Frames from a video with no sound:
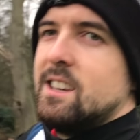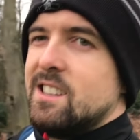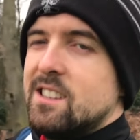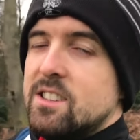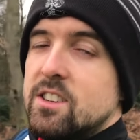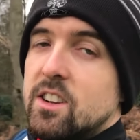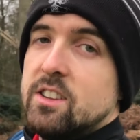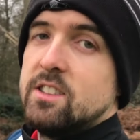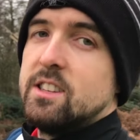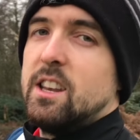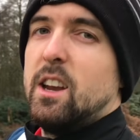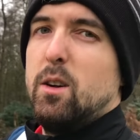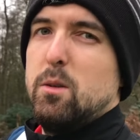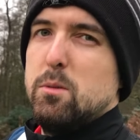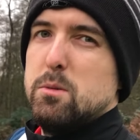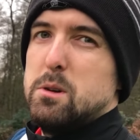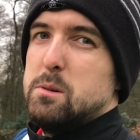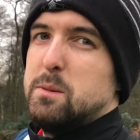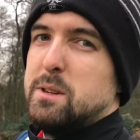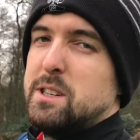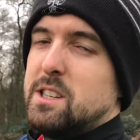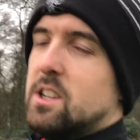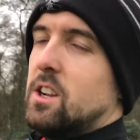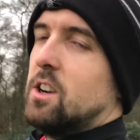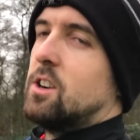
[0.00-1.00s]
It's not terrible, but
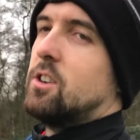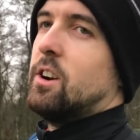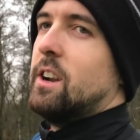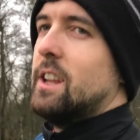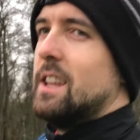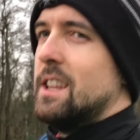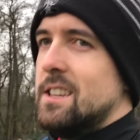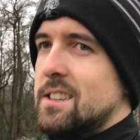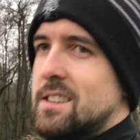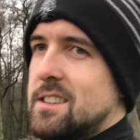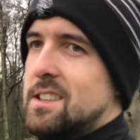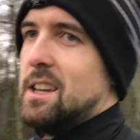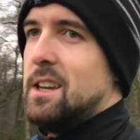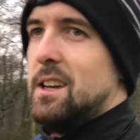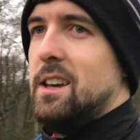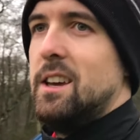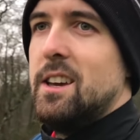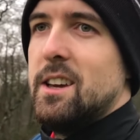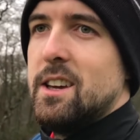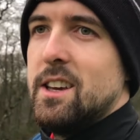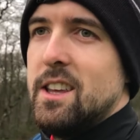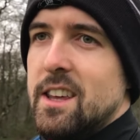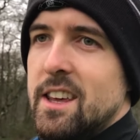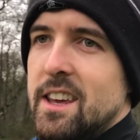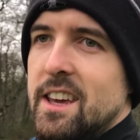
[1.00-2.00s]
it's not great.
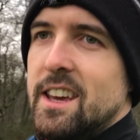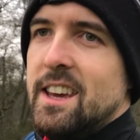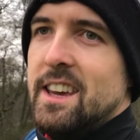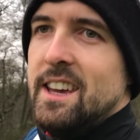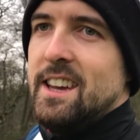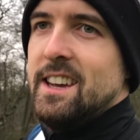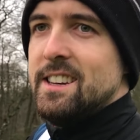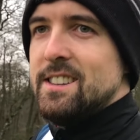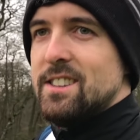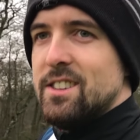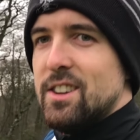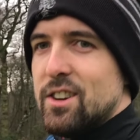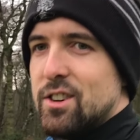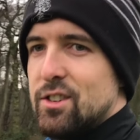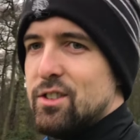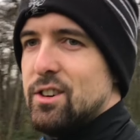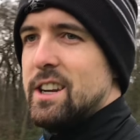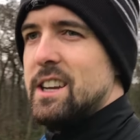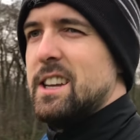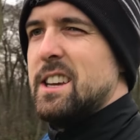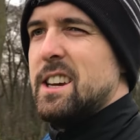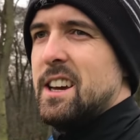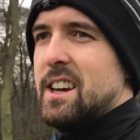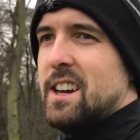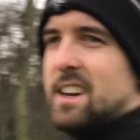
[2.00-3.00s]
It's not great